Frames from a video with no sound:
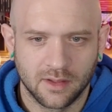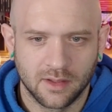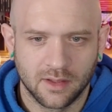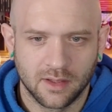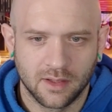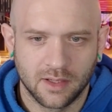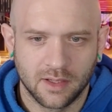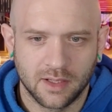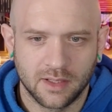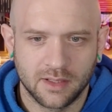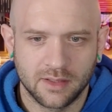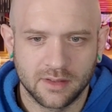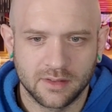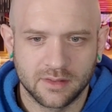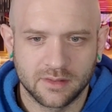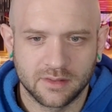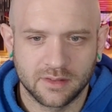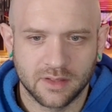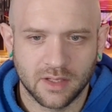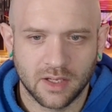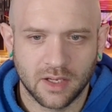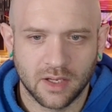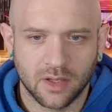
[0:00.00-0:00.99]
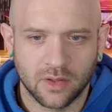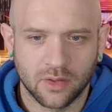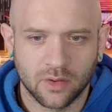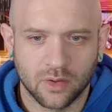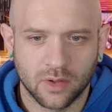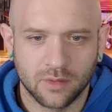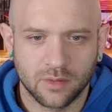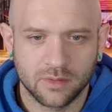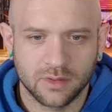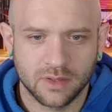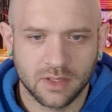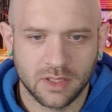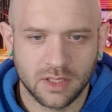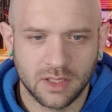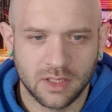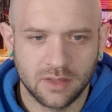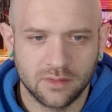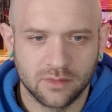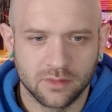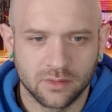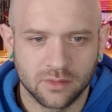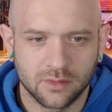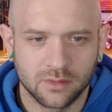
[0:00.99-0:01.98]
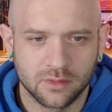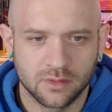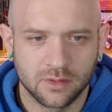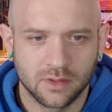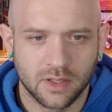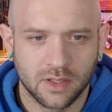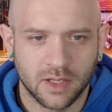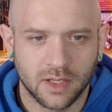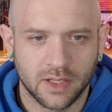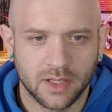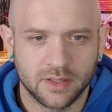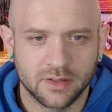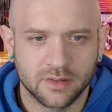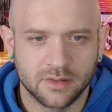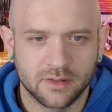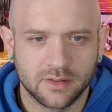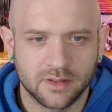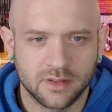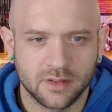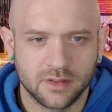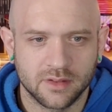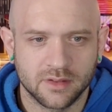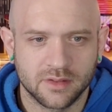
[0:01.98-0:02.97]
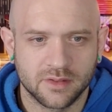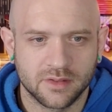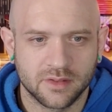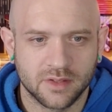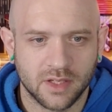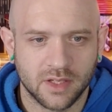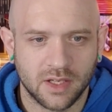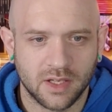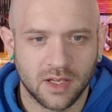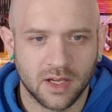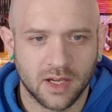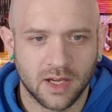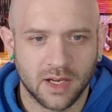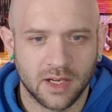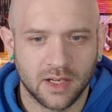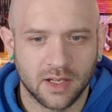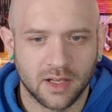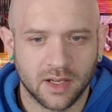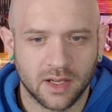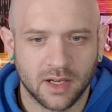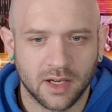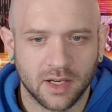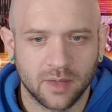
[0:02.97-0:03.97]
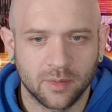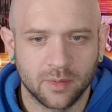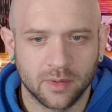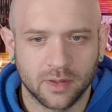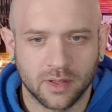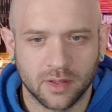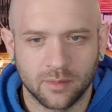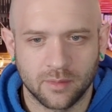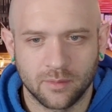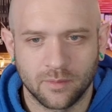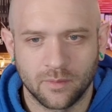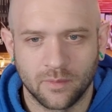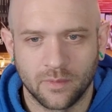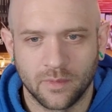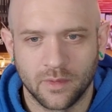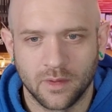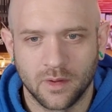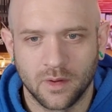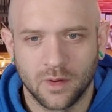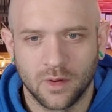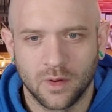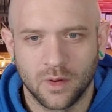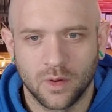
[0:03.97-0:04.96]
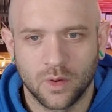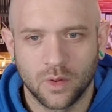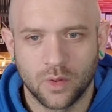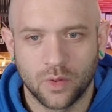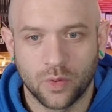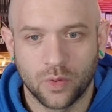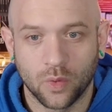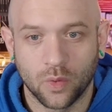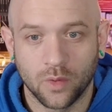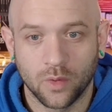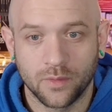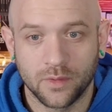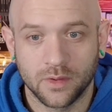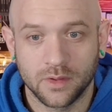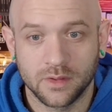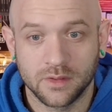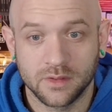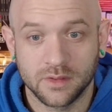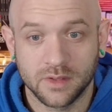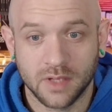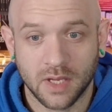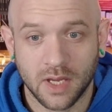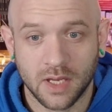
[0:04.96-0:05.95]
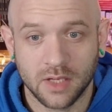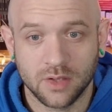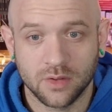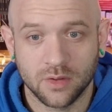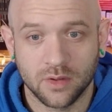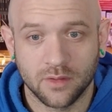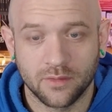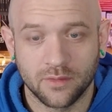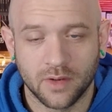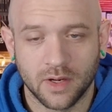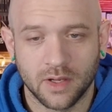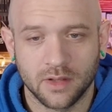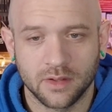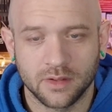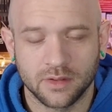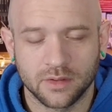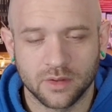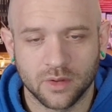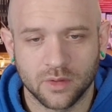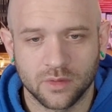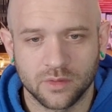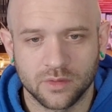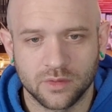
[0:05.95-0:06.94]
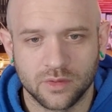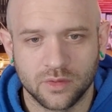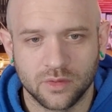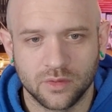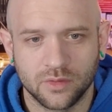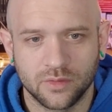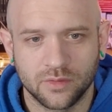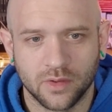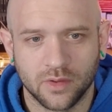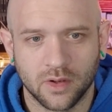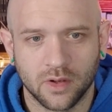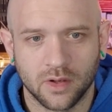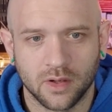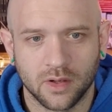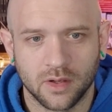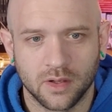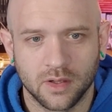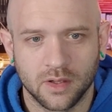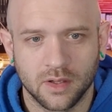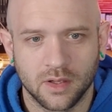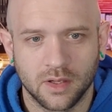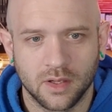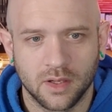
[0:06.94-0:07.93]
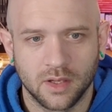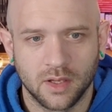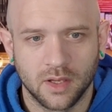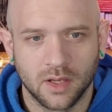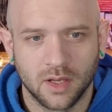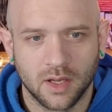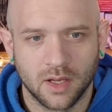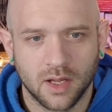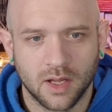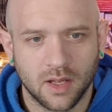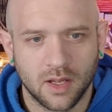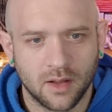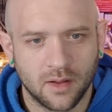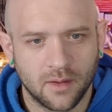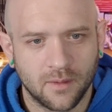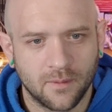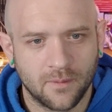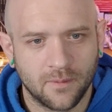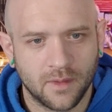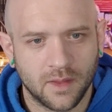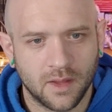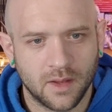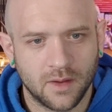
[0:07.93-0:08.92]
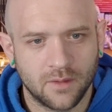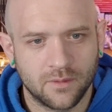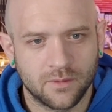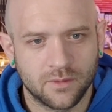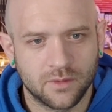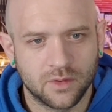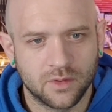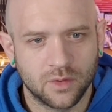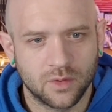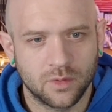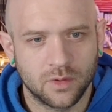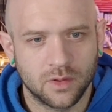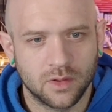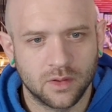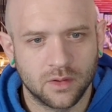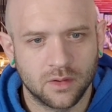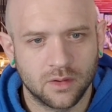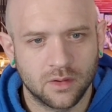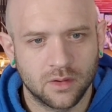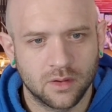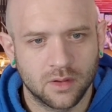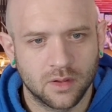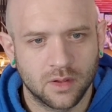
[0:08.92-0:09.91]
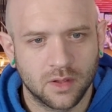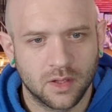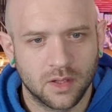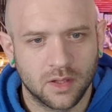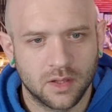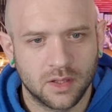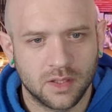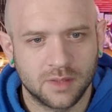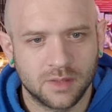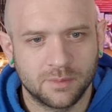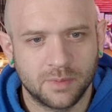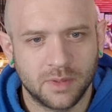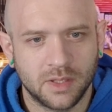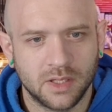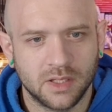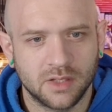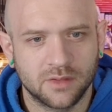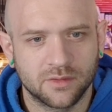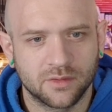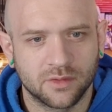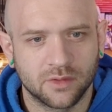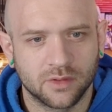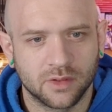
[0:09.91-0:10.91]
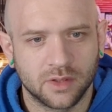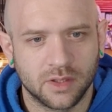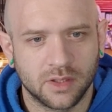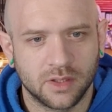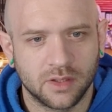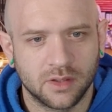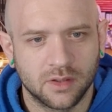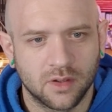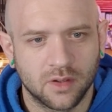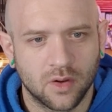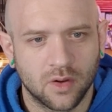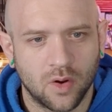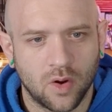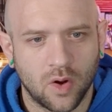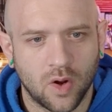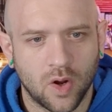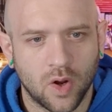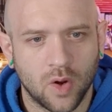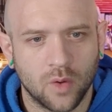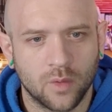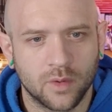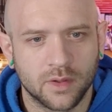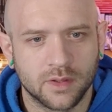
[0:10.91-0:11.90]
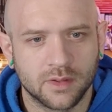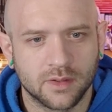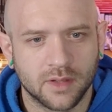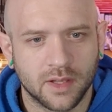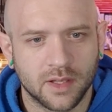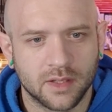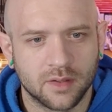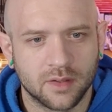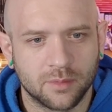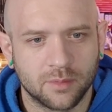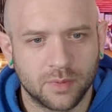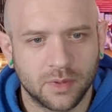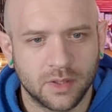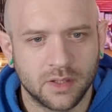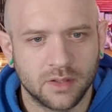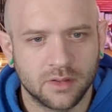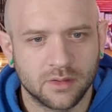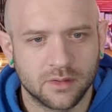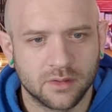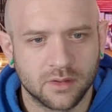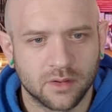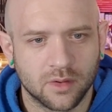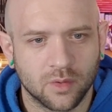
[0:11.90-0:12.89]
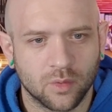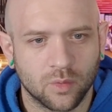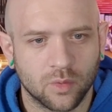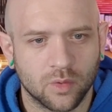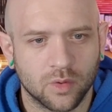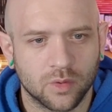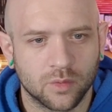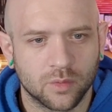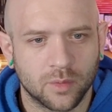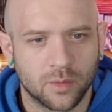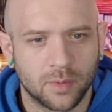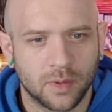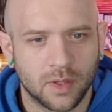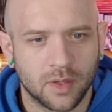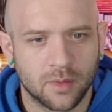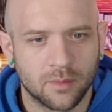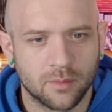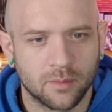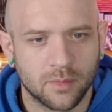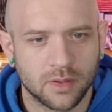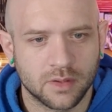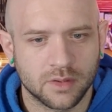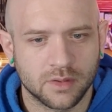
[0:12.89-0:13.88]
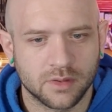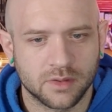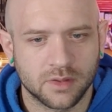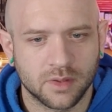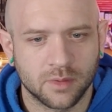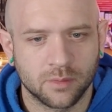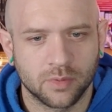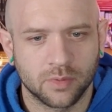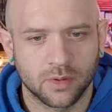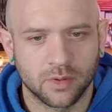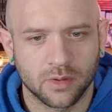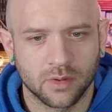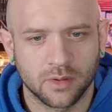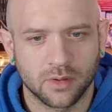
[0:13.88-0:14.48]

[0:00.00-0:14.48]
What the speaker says: I didn't say I thought he was evil. I just didn't see eye to eye with him. Thorfinn's hatred of violence goes too far. If doing these peacefully always led to peace, the world would become much simpler.